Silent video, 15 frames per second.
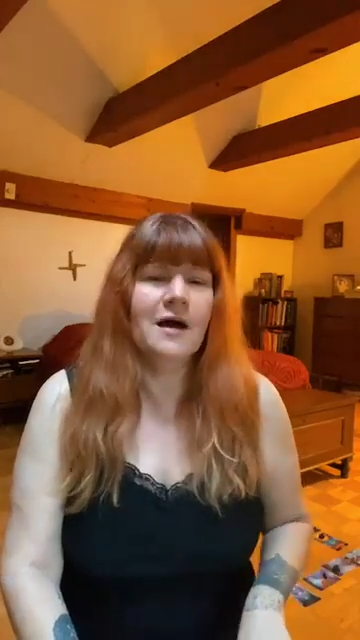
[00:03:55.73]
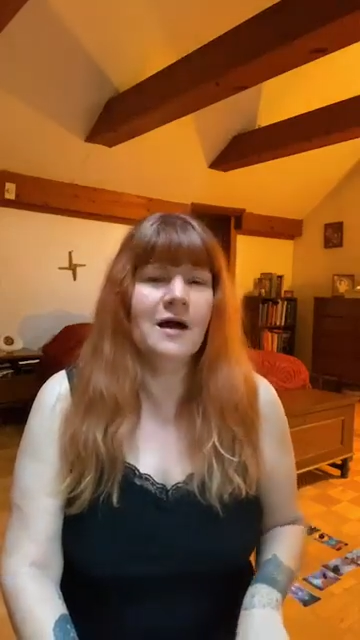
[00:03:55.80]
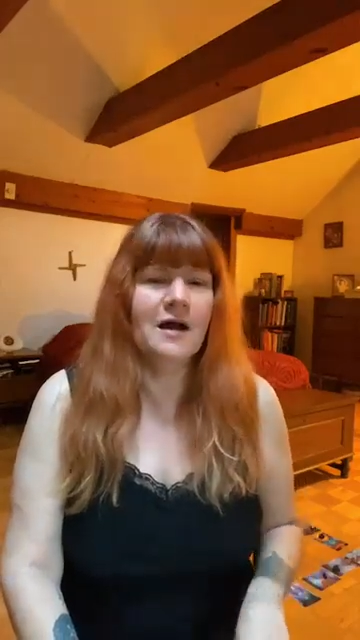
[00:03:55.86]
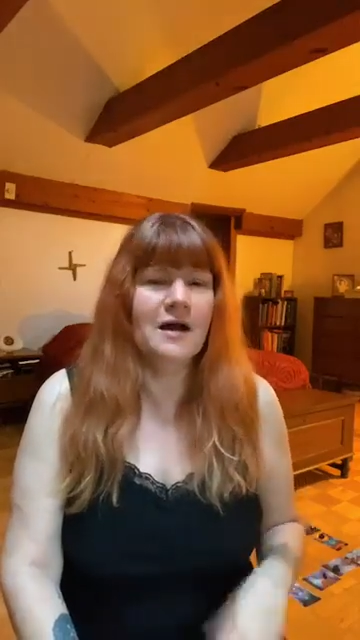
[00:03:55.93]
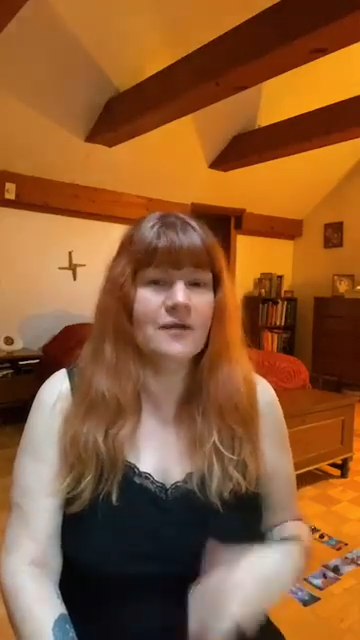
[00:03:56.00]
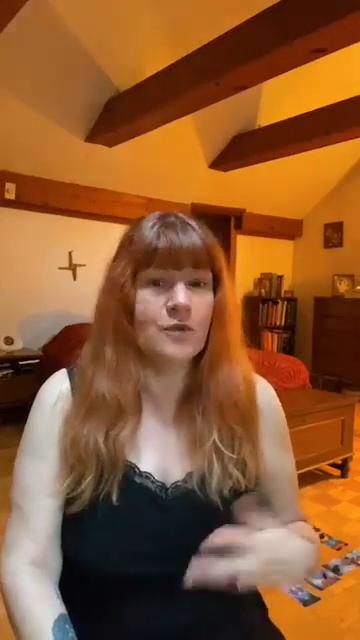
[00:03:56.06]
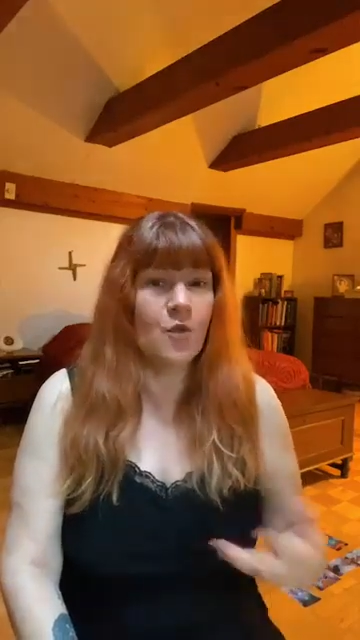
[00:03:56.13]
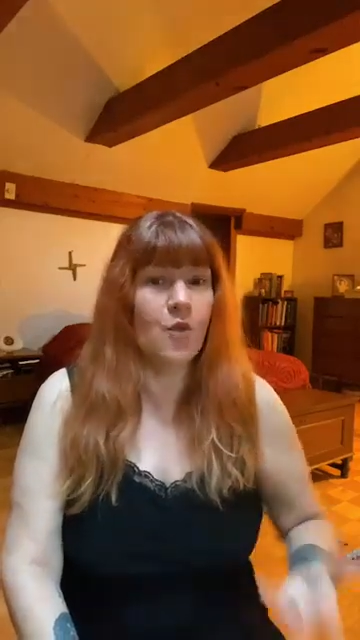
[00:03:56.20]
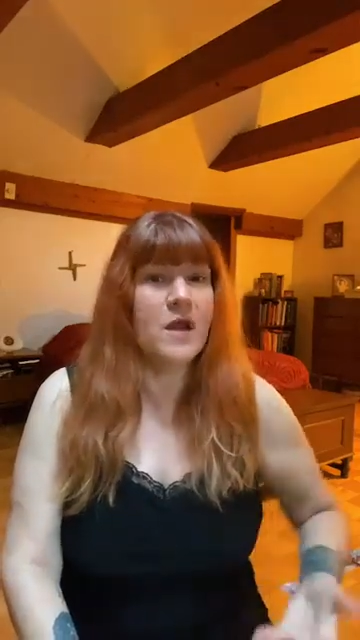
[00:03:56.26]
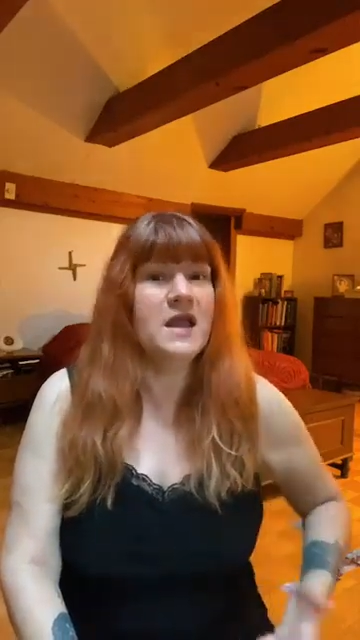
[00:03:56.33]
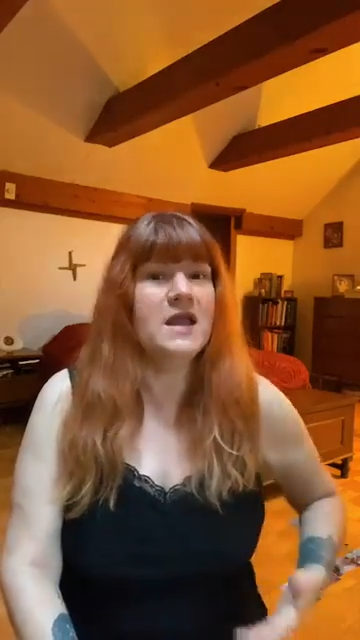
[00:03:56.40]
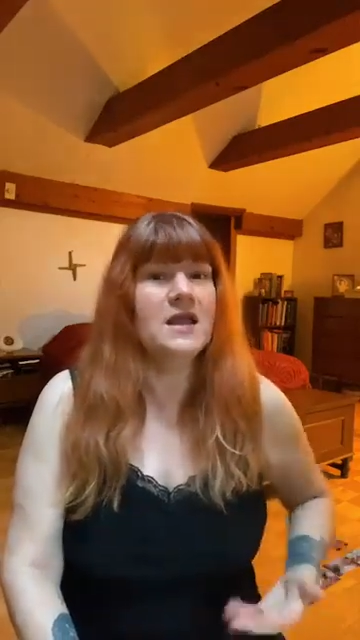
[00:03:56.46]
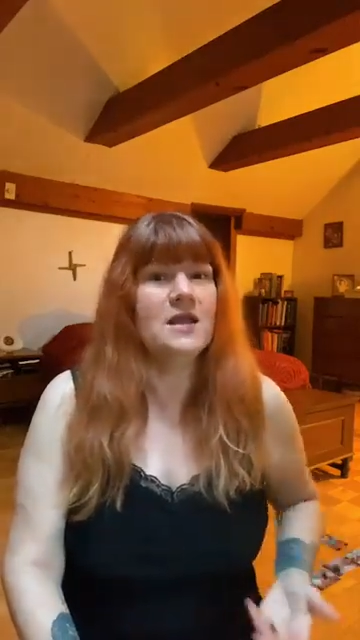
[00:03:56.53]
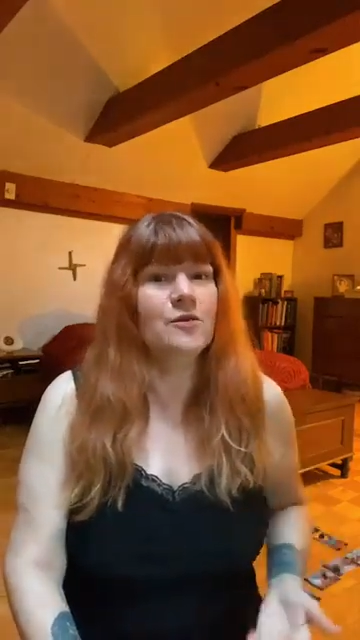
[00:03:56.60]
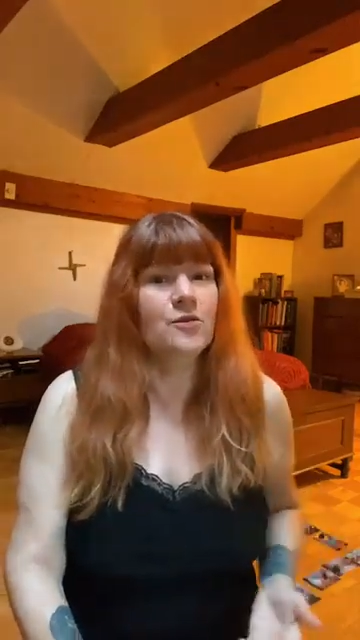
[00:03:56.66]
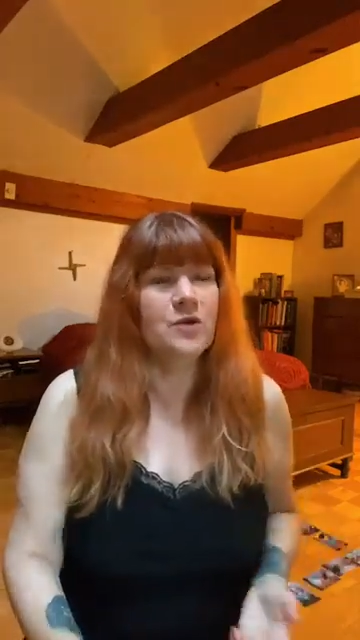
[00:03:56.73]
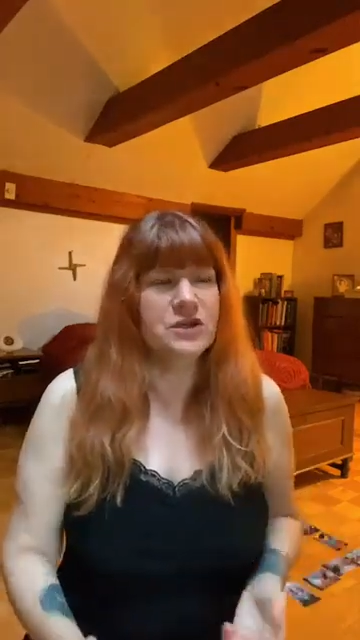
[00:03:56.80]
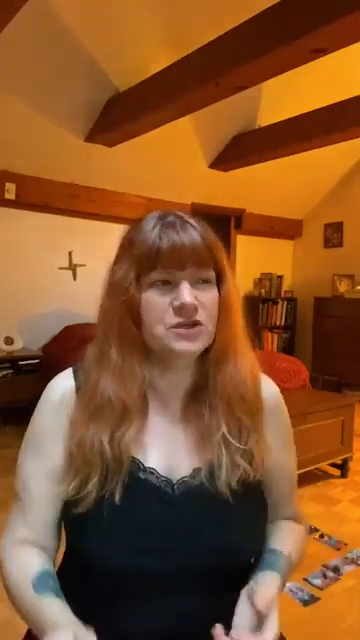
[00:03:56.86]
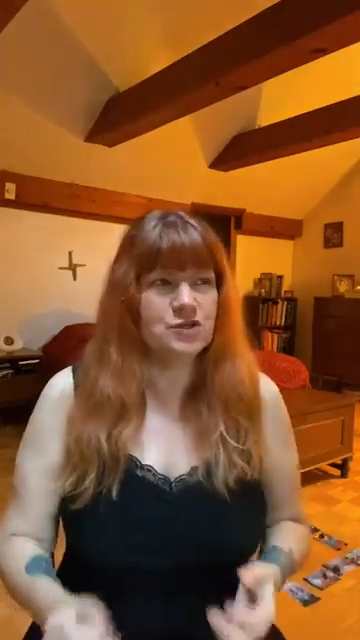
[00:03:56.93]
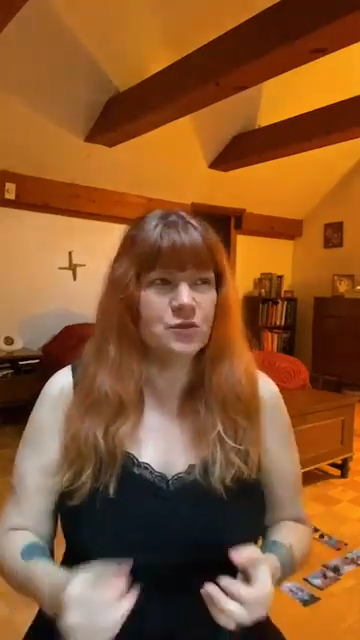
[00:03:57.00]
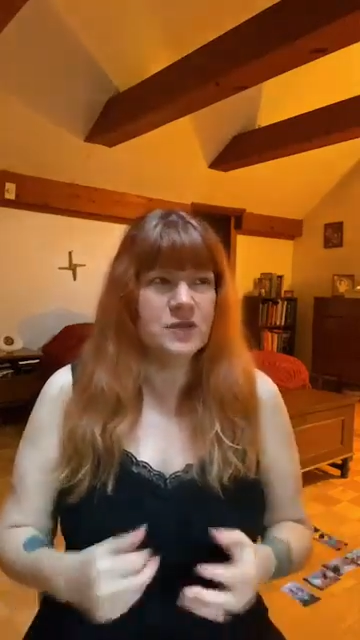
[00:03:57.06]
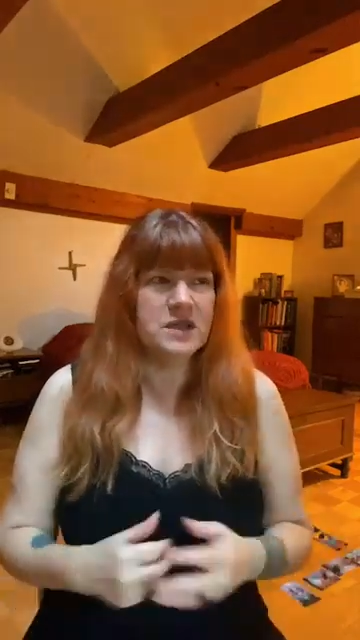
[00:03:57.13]
and the way in
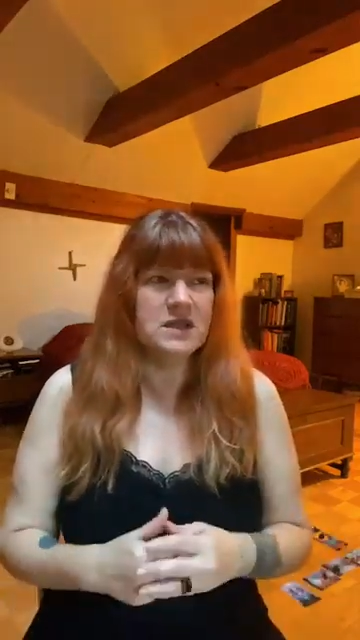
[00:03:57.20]
which